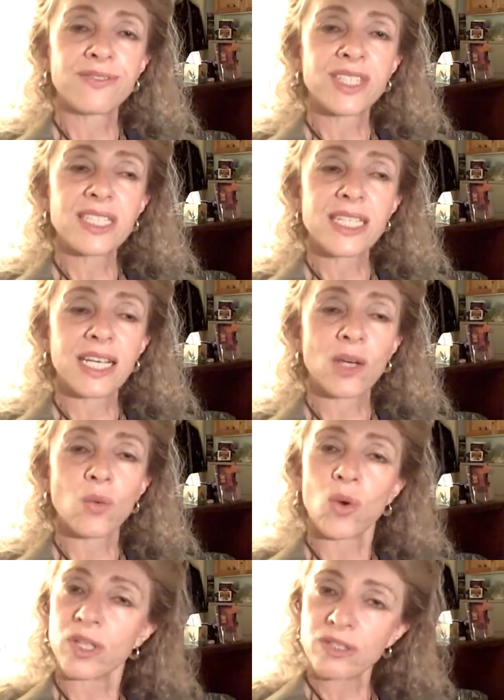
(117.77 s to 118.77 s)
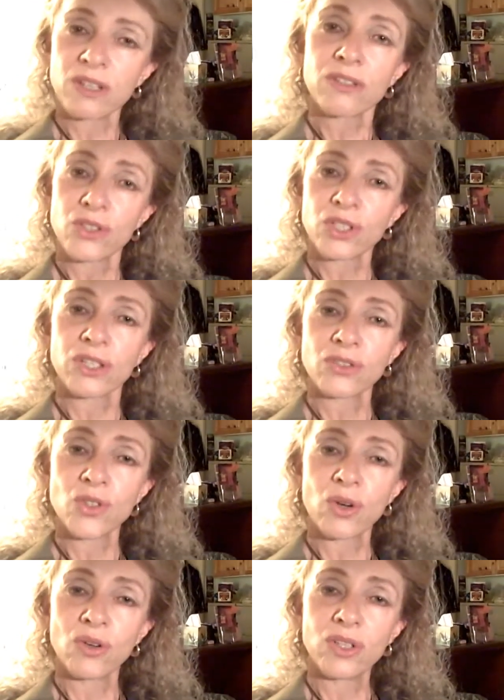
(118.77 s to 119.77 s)
feels like I want to
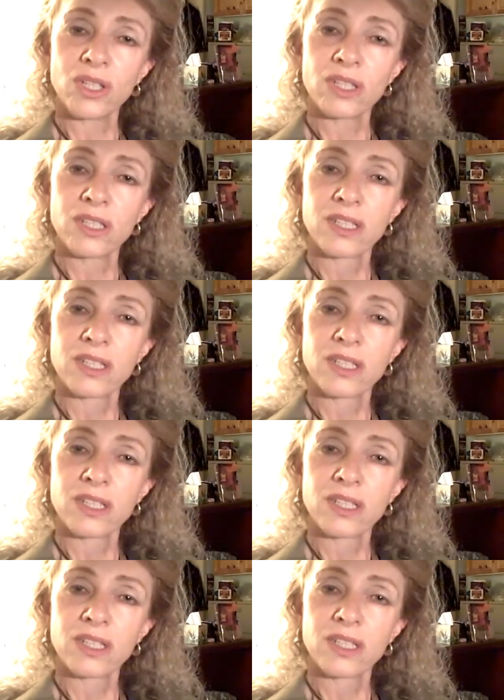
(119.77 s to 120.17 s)
control?